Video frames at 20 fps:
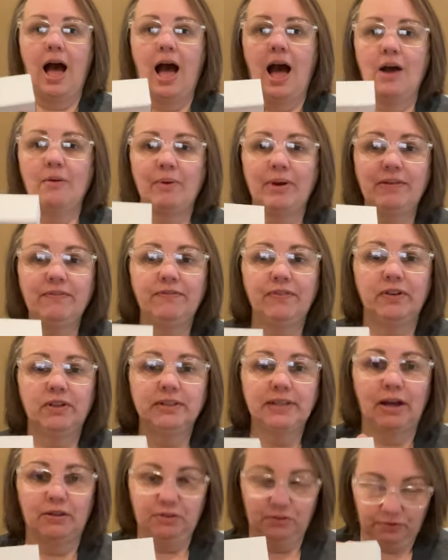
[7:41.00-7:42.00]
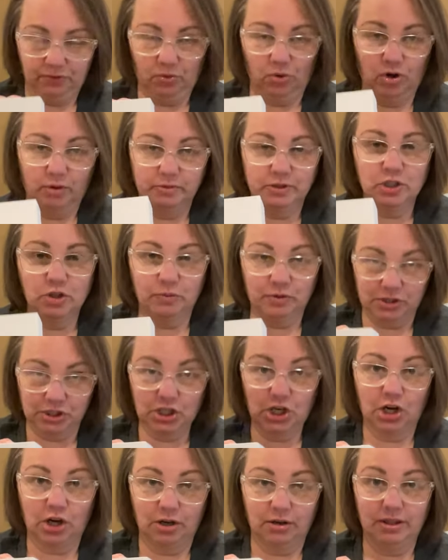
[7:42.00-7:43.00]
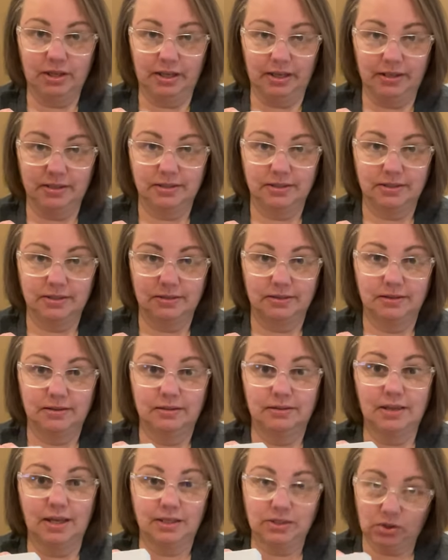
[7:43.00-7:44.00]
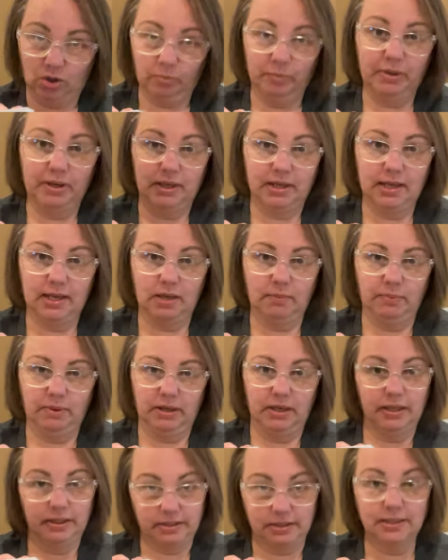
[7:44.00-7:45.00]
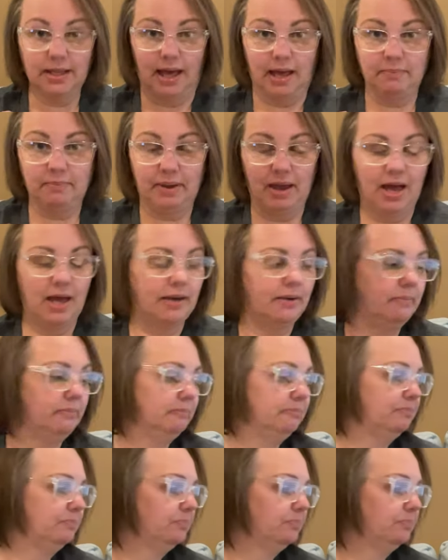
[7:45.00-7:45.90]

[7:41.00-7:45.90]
I went and filled out the form to return this. They told me to keep it. It's that bad.